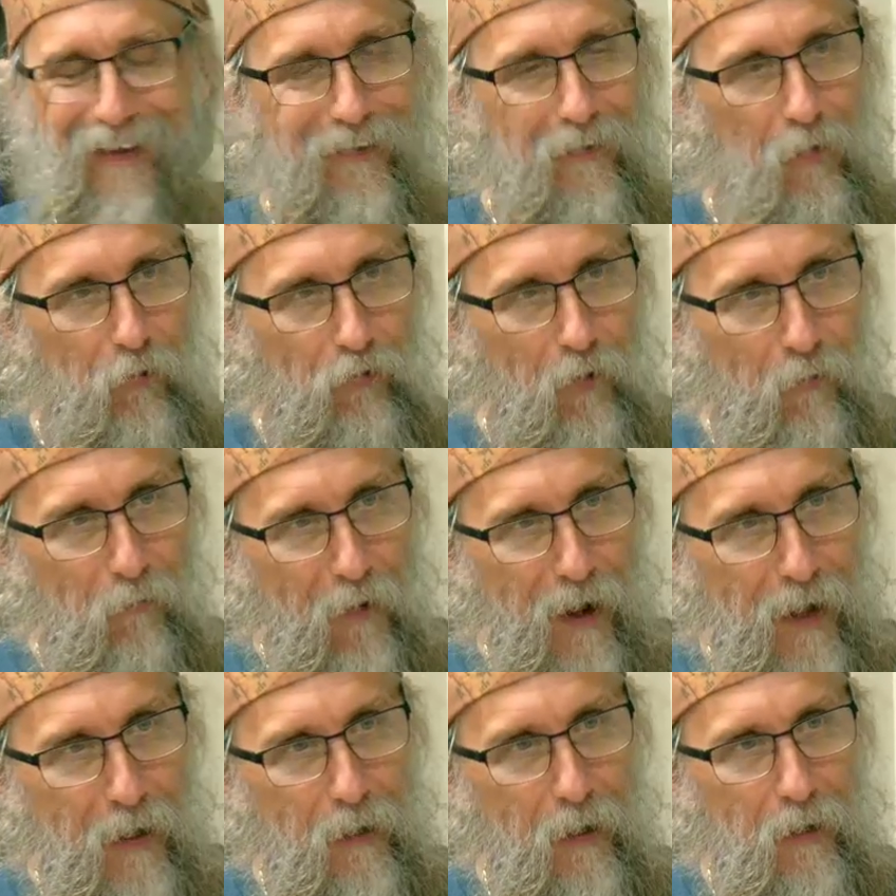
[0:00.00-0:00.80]
They're
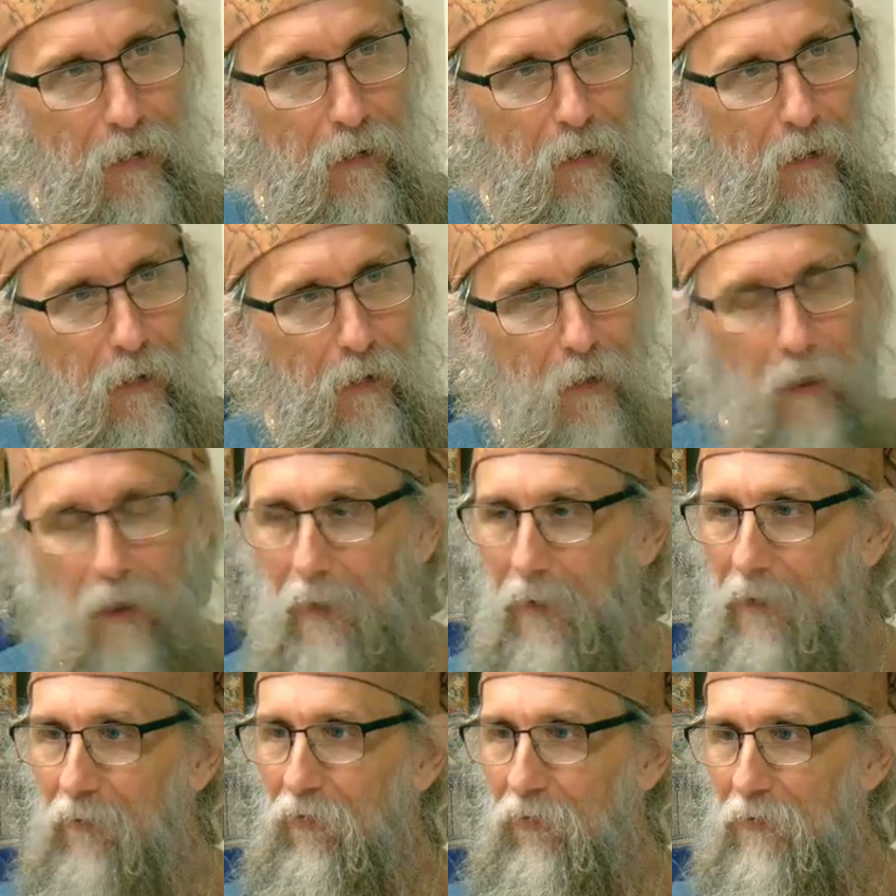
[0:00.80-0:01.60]
dividing
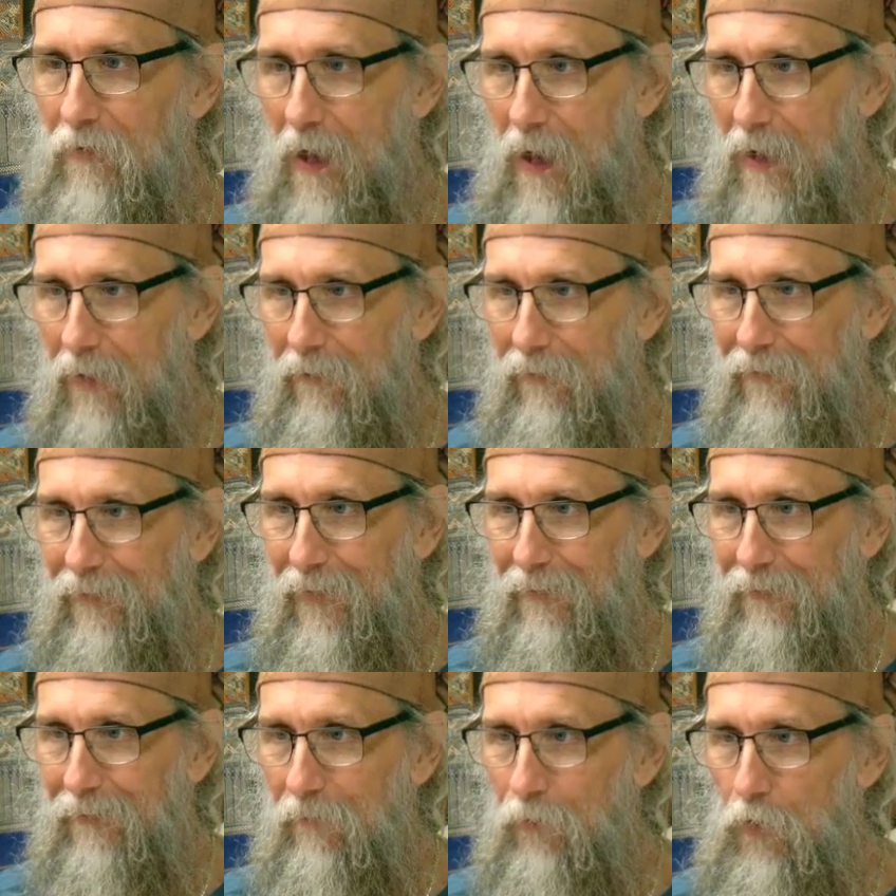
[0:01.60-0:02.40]
and it's
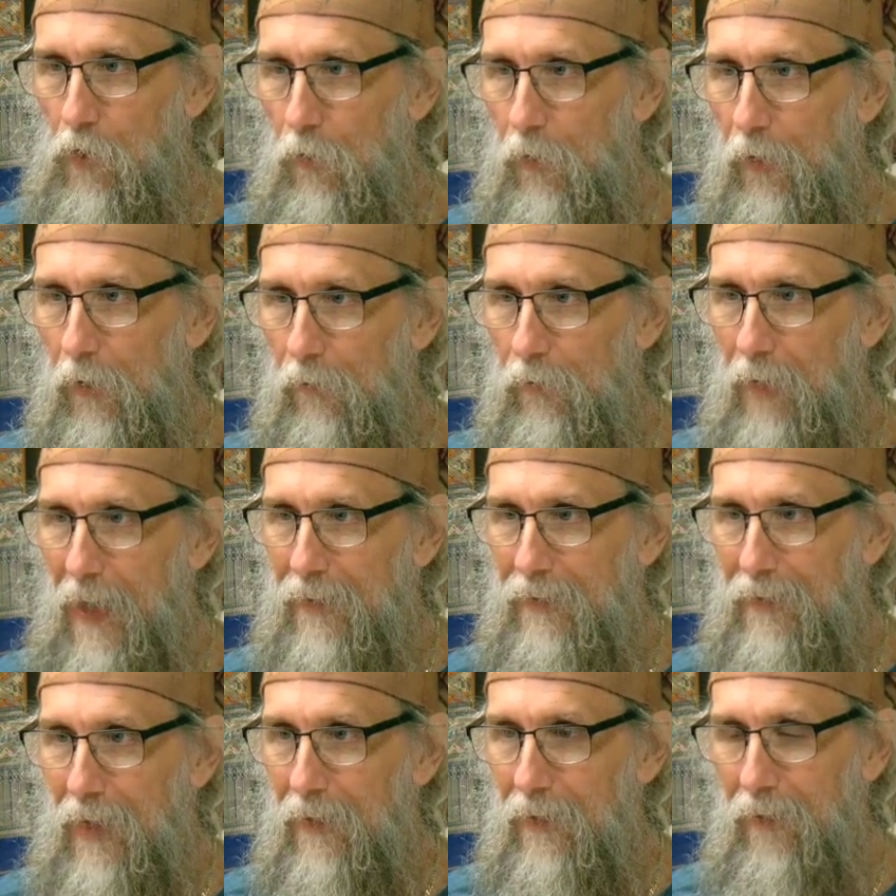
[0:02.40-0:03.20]
nonsense. If you hear
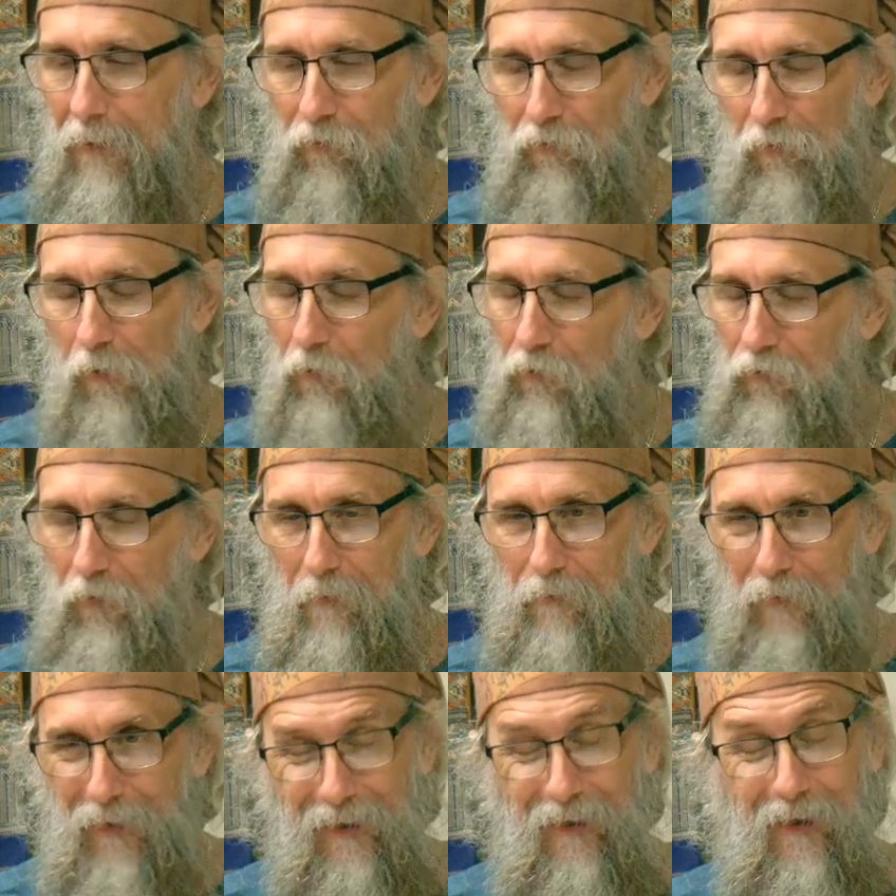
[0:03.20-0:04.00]
that, that
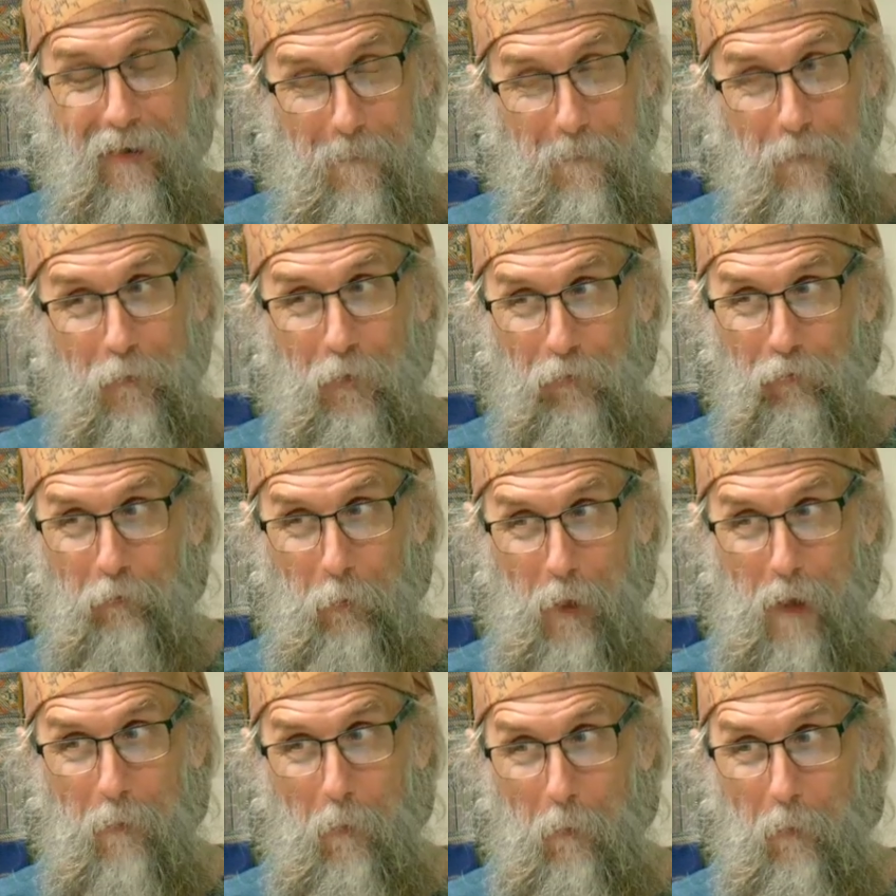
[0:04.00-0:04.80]
exclusivity, it's
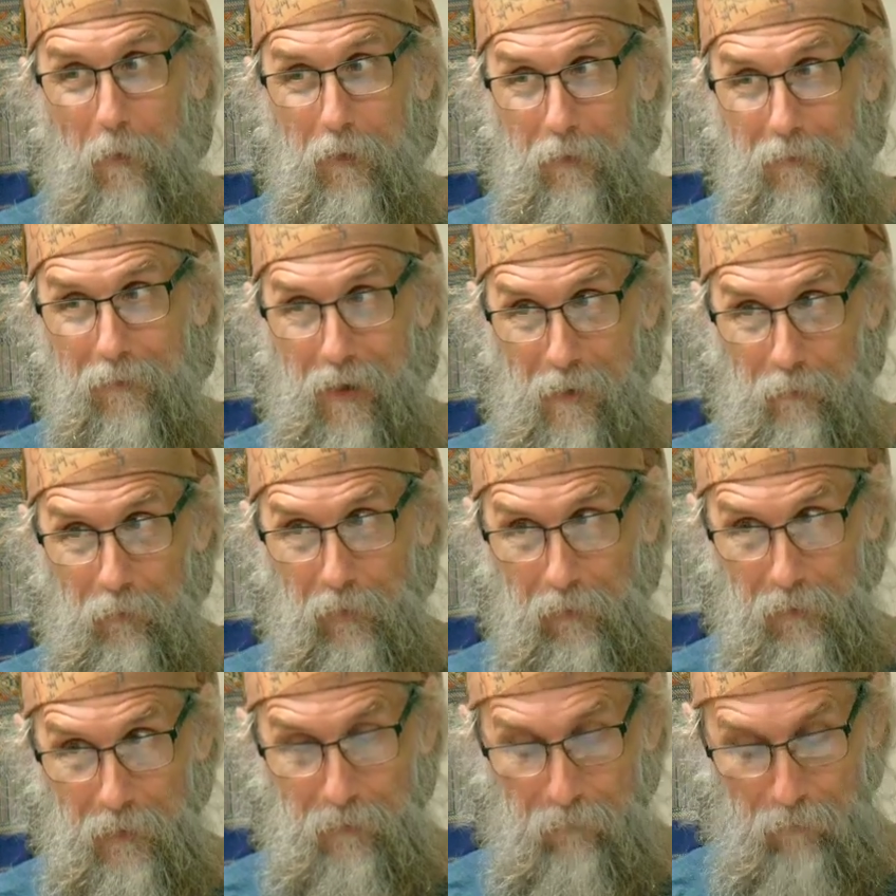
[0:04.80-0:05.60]
probably a time to
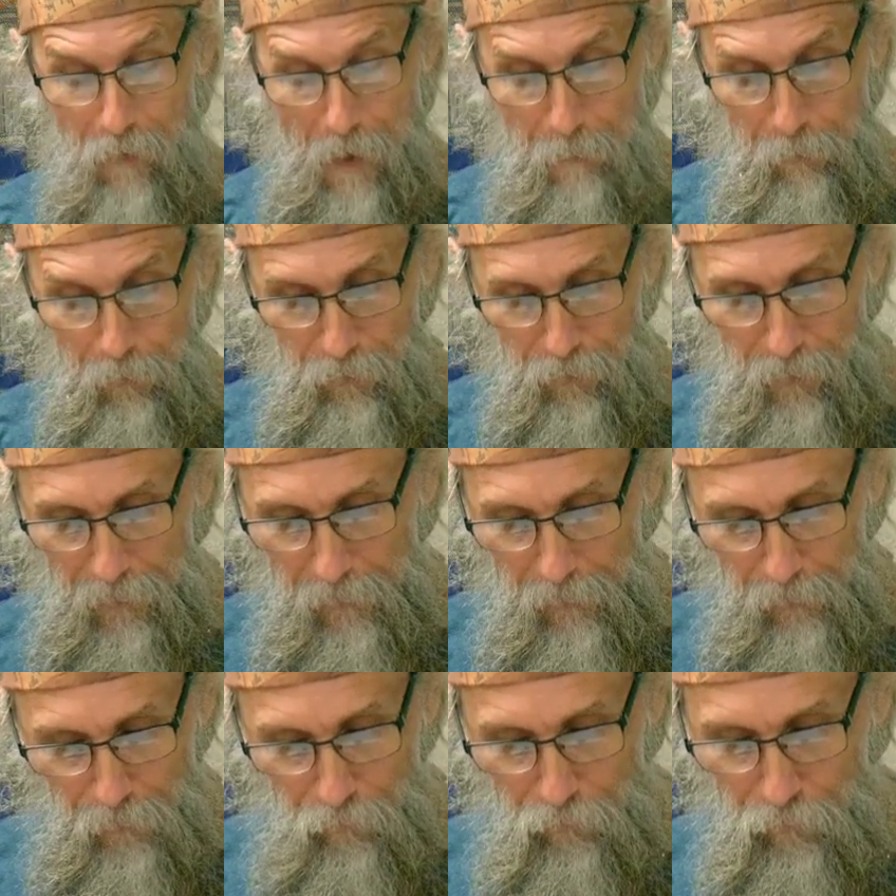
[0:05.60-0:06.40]
leave that
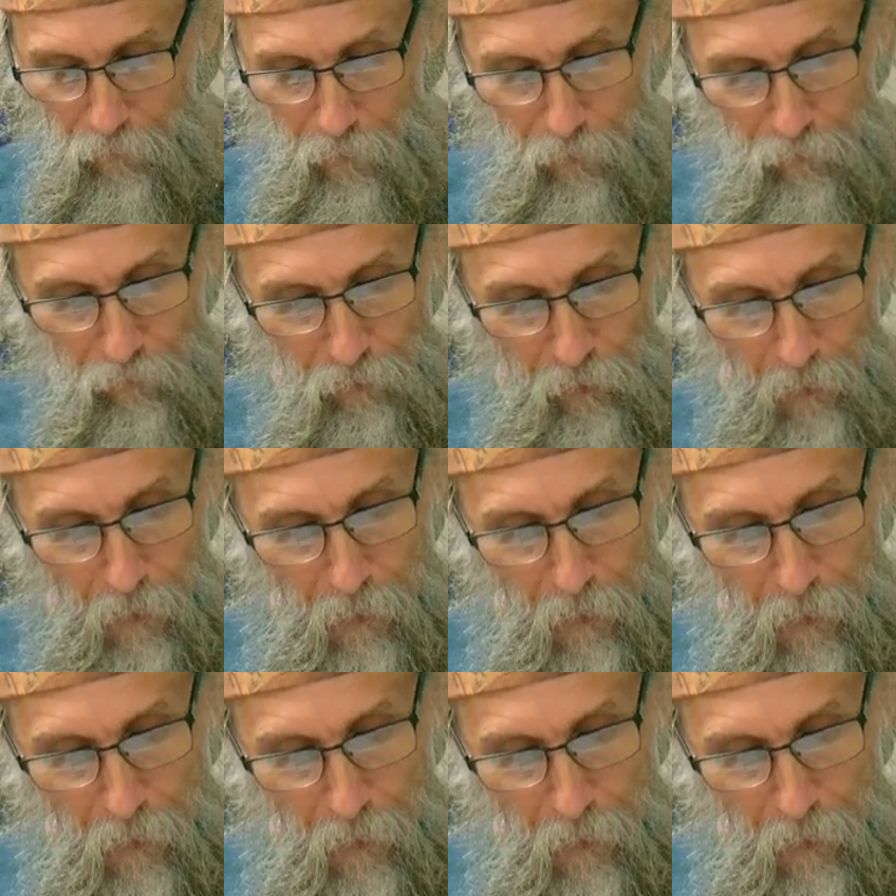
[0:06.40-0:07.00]
particular church.